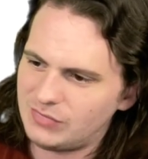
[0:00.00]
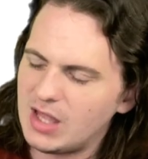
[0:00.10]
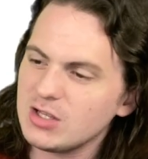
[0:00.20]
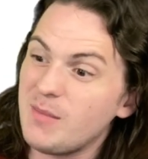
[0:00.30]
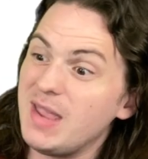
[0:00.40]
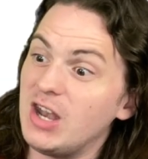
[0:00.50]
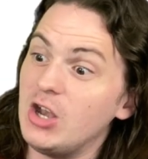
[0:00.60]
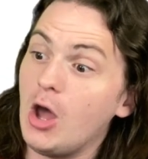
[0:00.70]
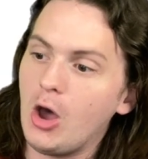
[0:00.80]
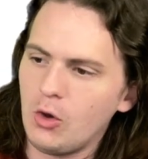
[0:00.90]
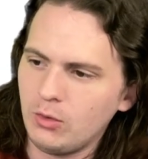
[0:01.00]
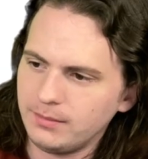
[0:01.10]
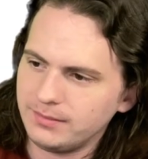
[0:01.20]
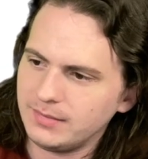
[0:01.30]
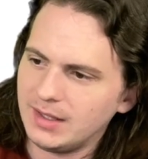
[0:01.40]
That's going to be a no.
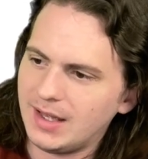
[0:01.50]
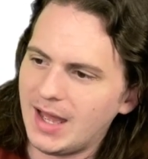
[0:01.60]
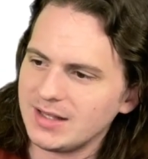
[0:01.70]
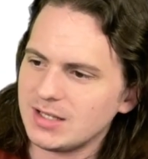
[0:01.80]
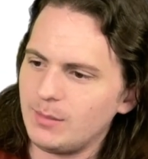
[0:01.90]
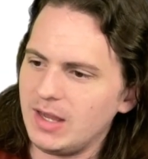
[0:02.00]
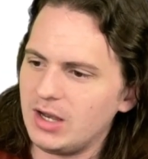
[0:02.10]
That's going to be